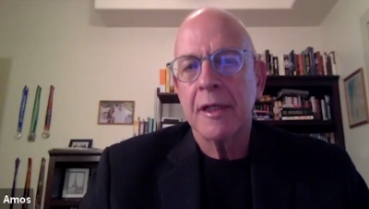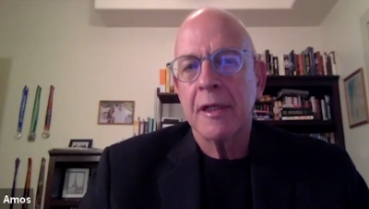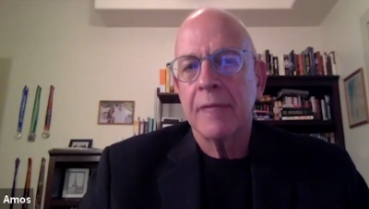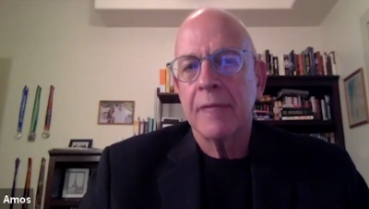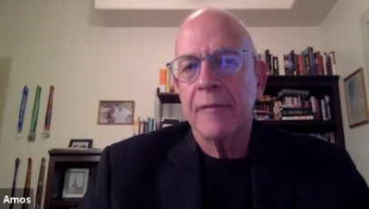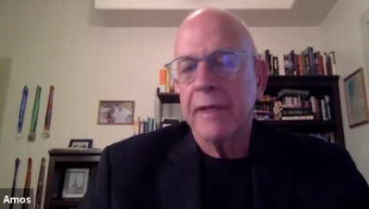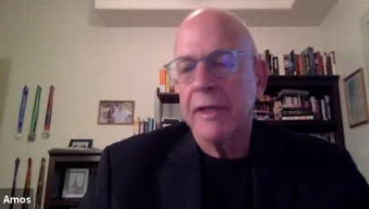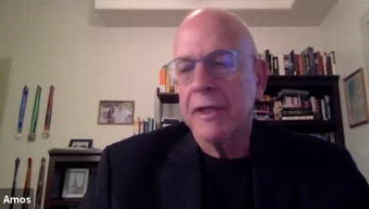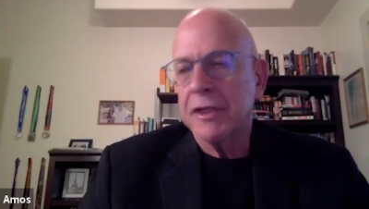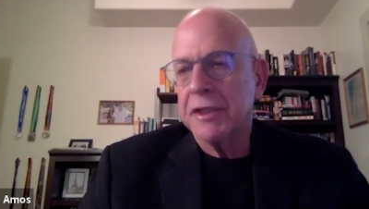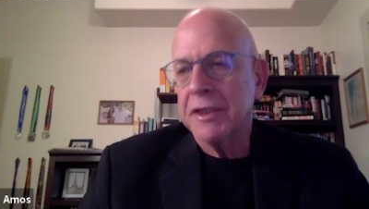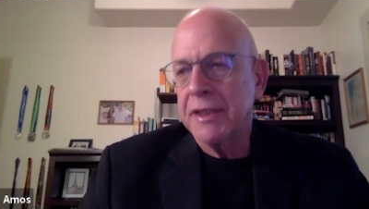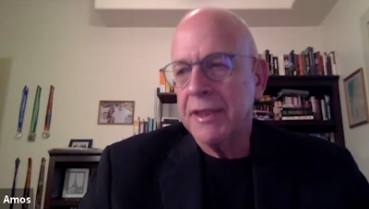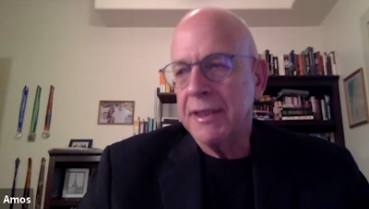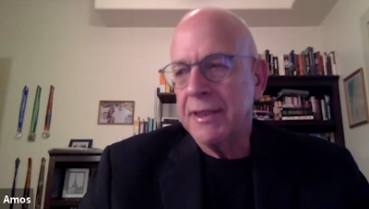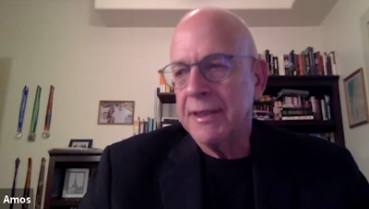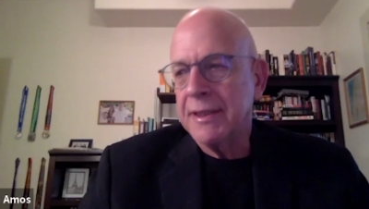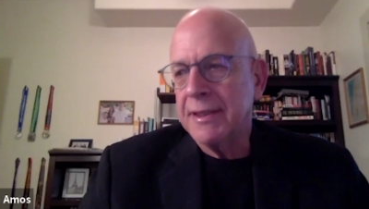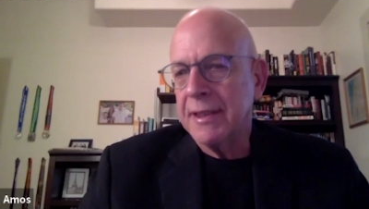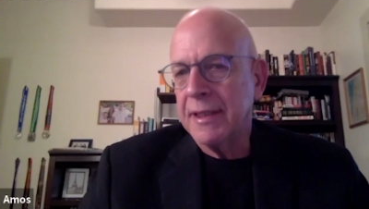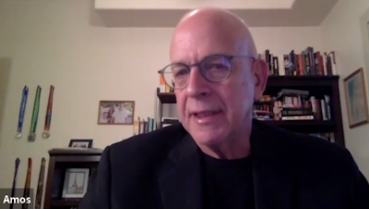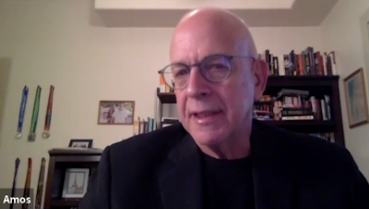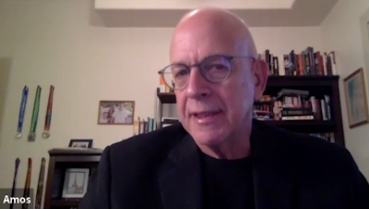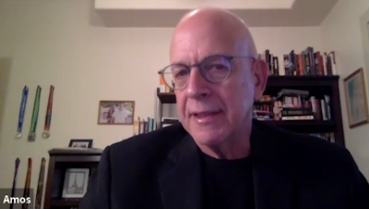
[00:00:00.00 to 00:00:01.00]
because she
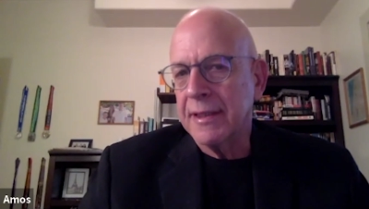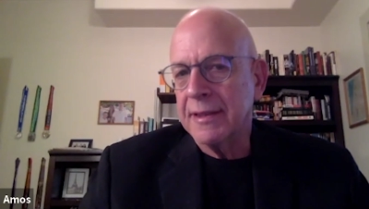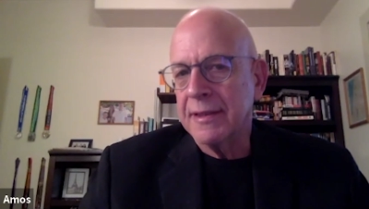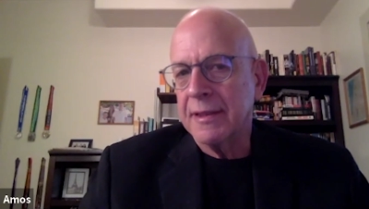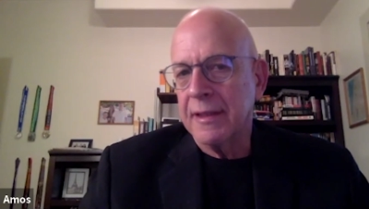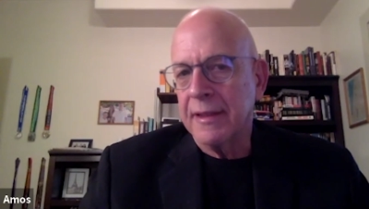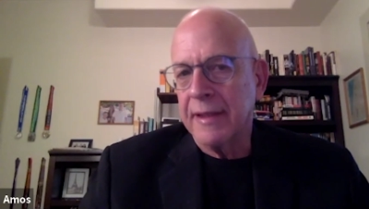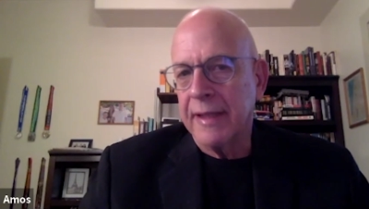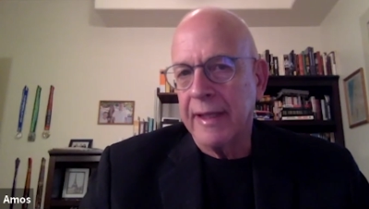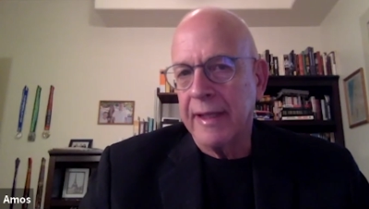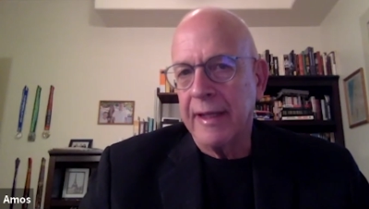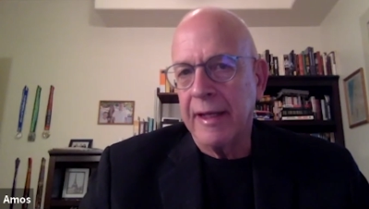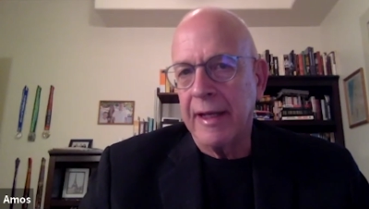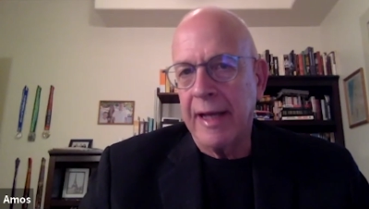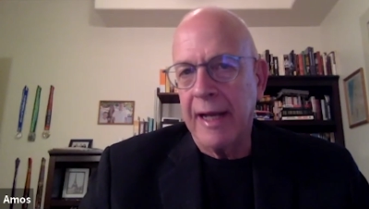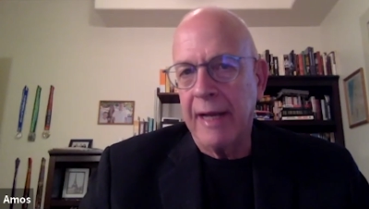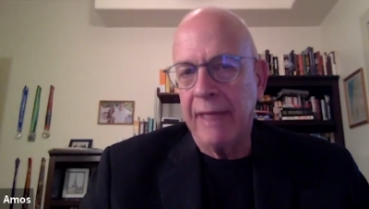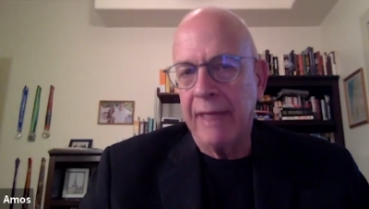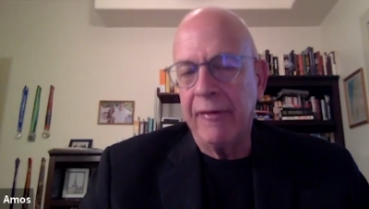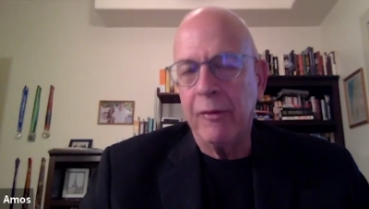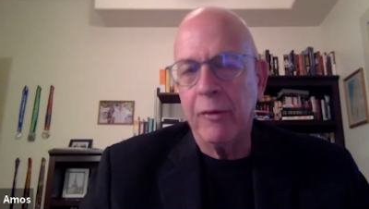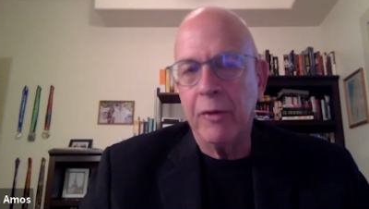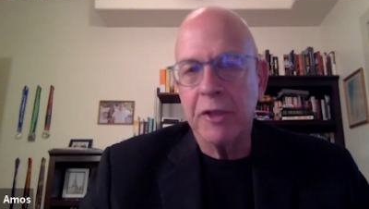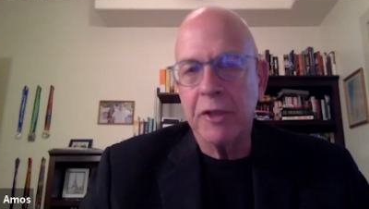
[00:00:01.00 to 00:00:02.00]
says that
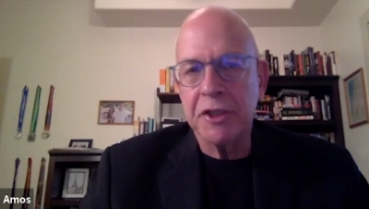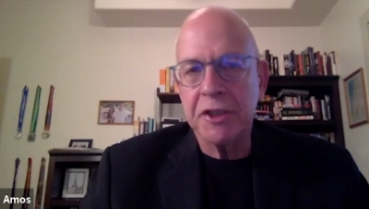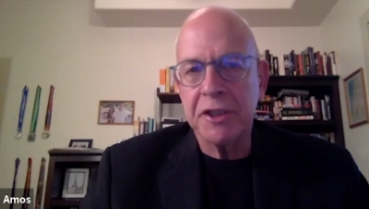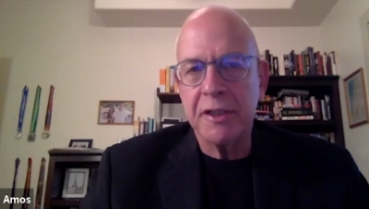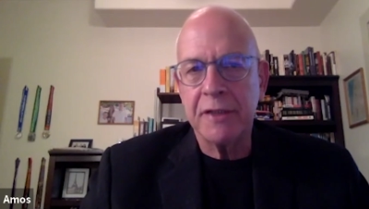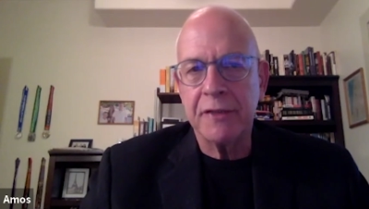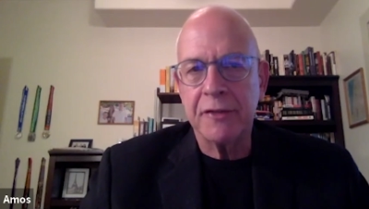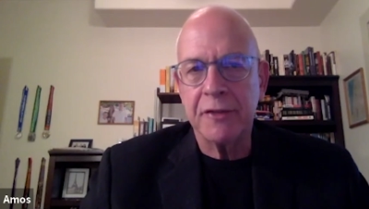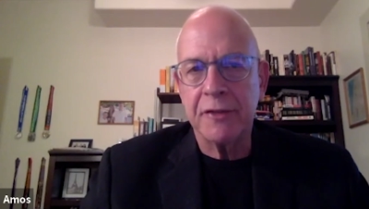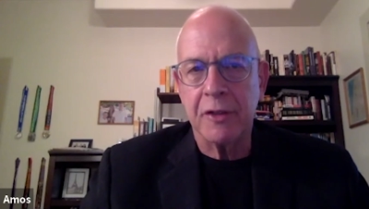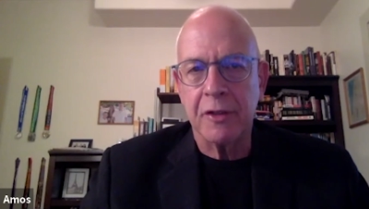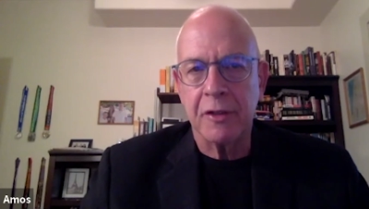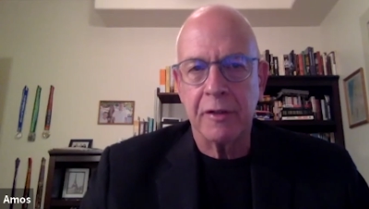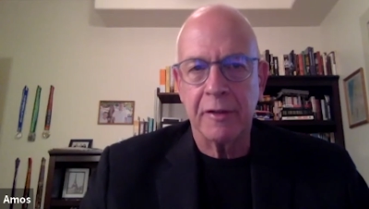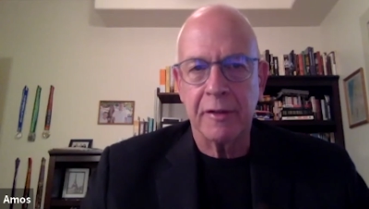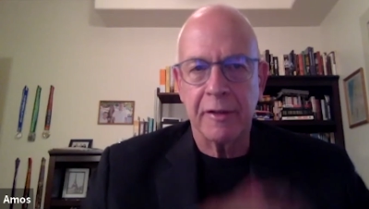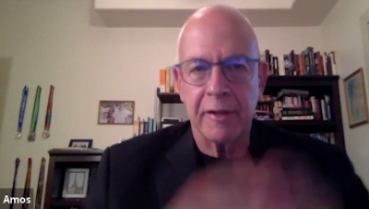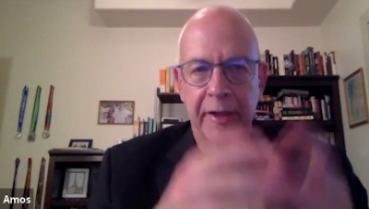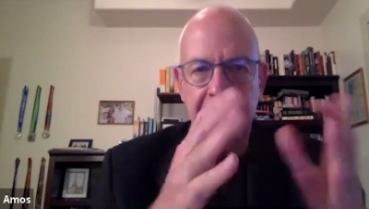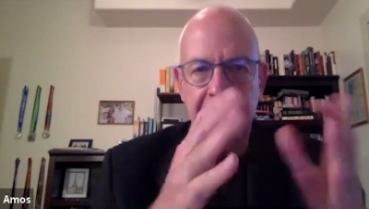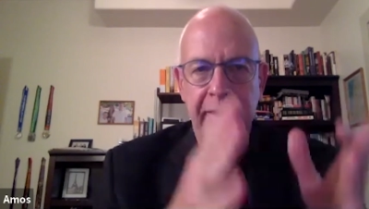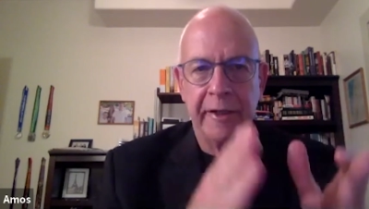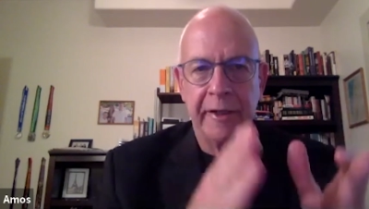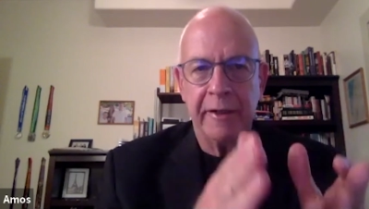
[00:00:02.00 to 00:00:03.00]
everywhere she
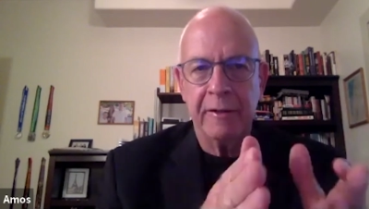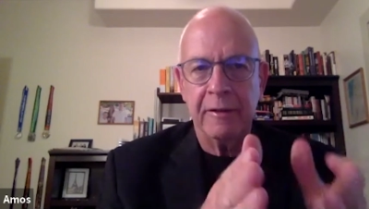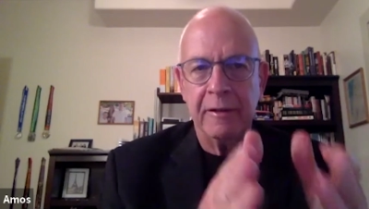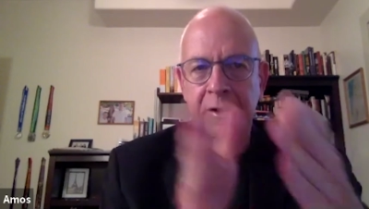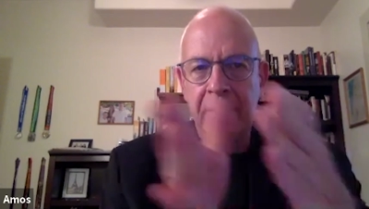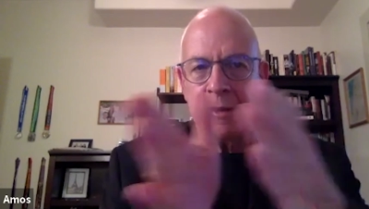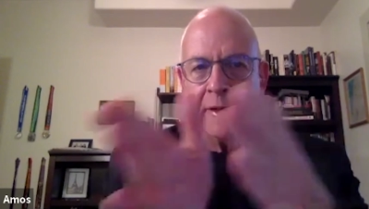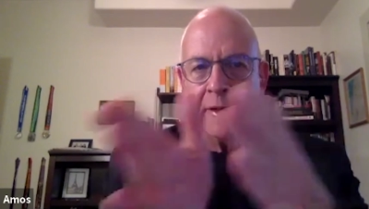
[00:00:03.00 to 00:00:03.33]
turned, here,